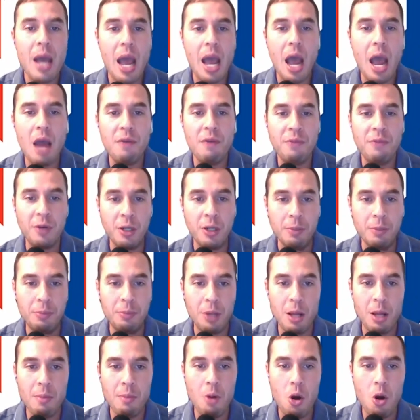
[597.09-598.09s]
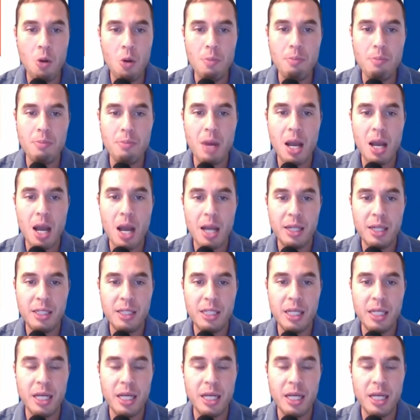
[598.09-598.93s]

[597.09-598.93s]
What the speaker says: African Plum Home, My IT